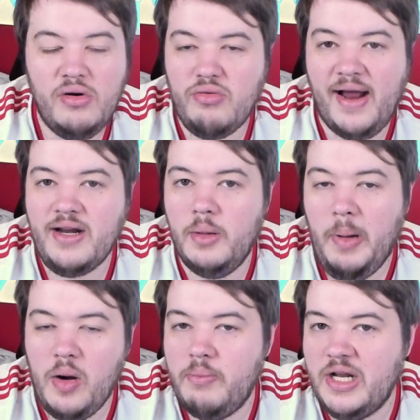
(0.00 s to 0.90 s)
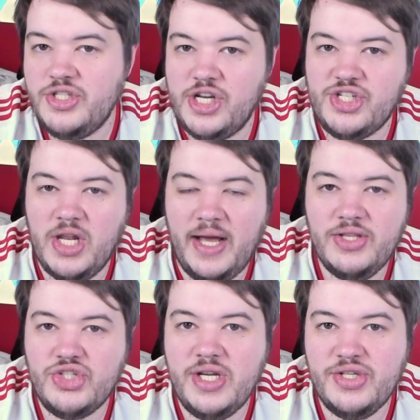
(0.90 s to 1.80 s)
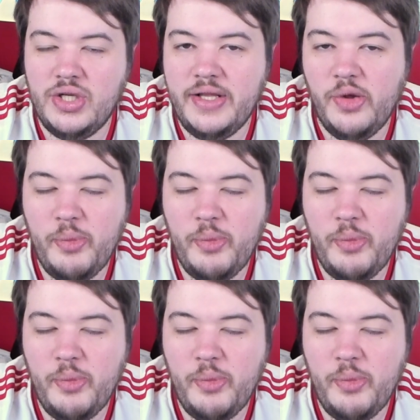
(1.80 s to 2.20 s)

rant about Manchester United season a little